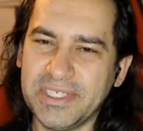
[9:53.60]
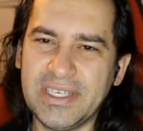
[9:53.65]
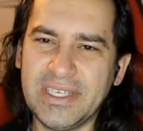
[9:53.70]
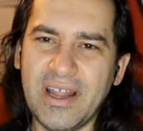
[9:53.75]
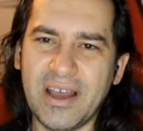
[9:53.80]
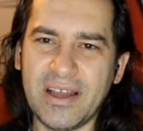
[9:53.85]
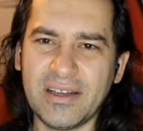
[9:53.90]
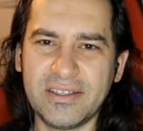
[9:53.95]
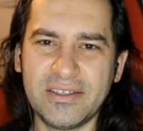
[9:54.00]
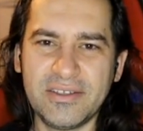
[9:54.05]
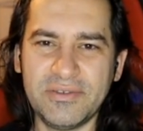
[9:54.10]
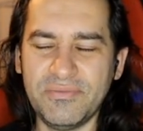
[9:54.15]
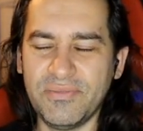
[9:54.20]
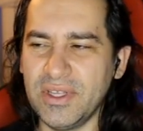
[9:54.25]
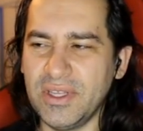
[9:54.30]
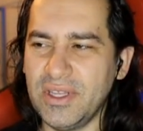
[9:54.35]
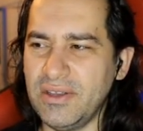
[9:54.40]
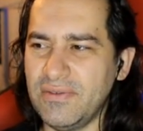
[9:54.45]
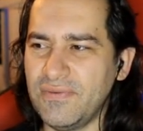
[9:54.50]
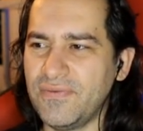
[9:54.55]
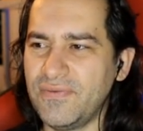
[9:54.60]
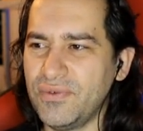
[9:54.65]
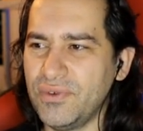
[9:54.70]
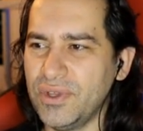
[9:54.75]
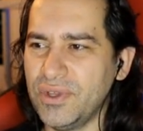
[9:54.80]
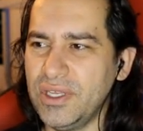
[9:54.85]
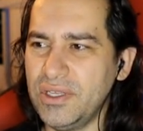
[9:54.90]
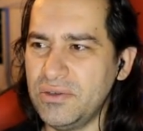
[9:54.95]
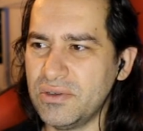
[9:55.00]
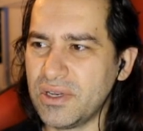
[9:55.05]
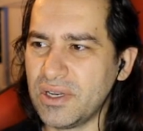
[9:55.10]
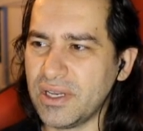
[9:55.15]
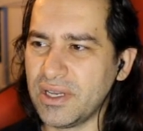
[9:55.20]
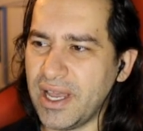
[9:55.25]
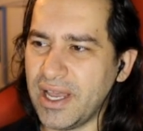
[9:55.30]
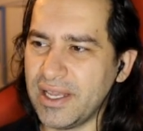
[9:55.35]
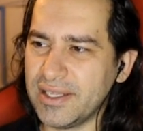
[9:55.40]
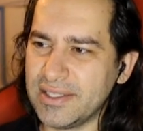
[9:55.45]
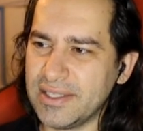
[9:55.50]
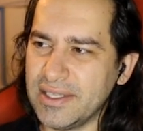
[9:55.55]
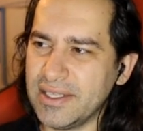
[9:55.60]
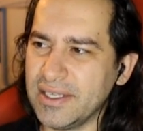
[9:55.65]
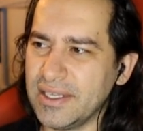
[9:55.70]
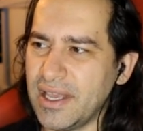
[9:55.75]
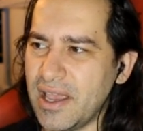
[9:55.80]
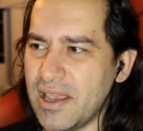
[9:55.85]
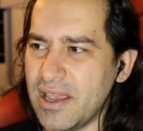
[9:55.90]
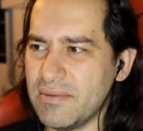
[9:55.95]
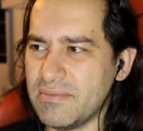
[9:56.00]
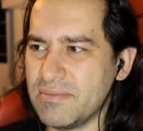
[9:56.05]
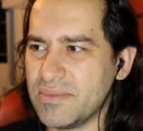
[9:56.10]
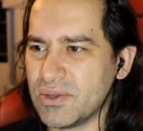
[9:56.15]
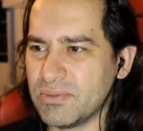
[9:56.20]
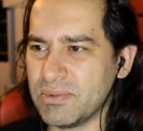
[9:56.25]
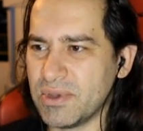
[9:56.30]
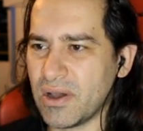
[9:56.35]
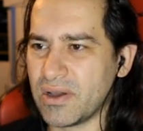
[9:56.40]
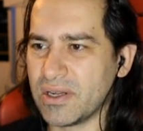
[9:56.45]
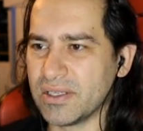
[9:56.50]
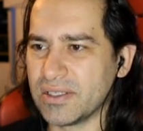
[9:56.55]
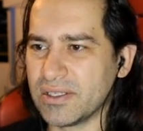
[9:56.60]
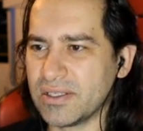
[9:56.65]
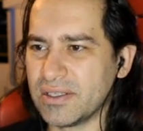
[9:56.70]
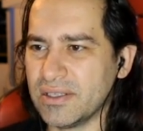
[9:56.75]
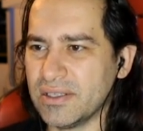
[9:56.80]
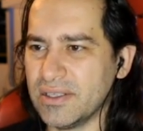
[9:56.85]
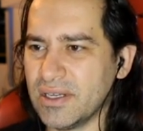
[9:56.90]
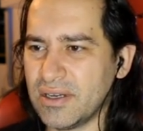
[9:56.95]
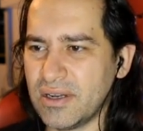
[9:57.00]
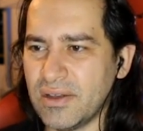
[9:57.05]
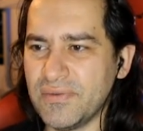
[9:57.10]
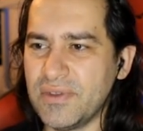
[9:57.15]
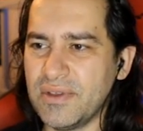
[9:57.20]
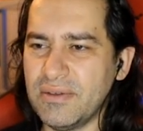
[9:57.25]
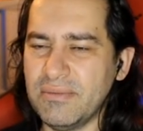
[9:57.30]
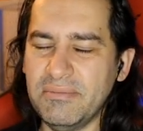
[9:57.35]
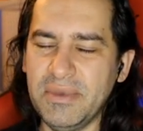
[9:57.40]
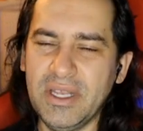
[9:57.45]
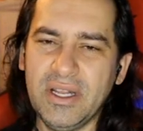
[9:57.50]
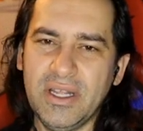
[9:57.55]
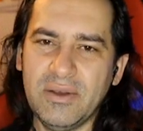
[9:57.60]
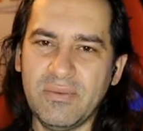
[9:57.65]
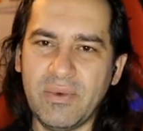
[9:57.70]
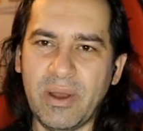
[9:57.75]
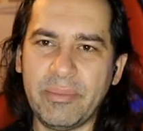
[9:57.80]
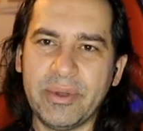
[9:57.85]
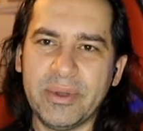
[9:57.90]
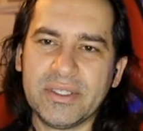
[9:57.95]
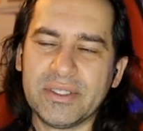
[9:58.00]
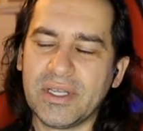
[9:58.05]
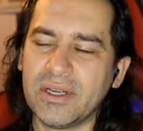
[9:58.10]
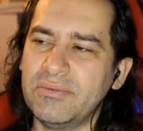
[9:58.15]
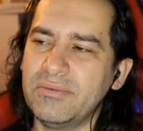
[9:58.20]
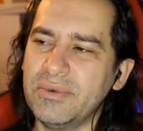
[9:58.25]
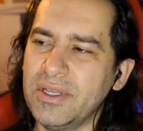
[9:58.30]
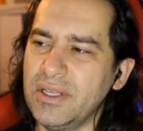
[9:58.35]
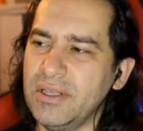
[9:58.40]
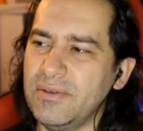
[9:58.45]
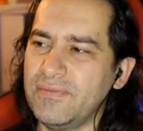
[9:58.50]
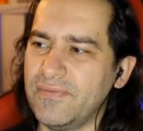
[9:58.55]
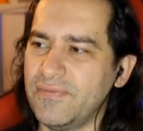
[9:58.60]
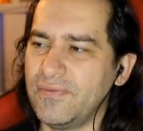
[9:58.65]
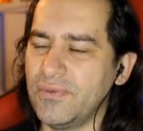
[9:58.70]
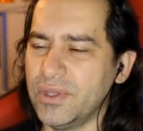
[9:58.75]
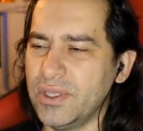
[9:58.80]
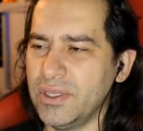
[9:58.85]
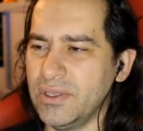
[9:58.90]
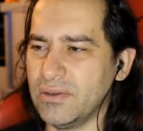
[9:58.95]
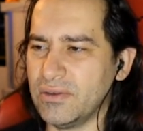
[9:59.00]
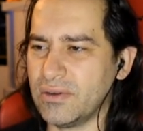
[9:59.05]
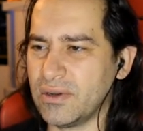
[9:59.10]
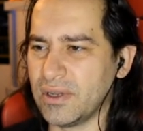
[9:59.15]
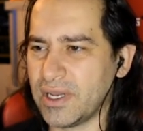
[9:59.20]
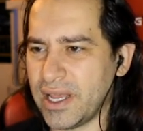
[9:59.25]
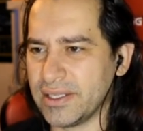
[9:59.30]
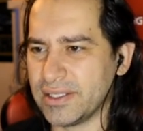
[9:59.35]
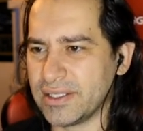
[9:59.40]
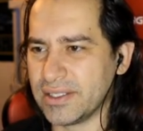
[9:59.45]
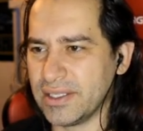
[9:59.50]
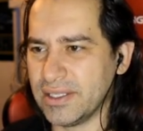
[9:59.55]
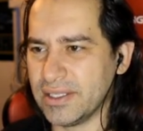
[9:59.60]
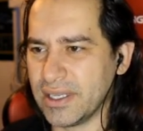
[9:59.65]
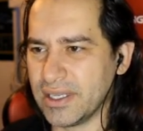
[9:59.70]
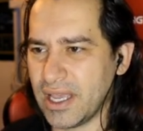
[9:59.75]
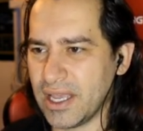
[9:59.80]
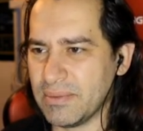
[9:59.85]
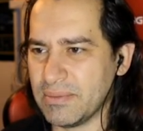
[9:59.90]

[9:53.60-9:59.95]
but not really fully utilized in the game, to be honest. None of the melee weapons are really fully utilized in the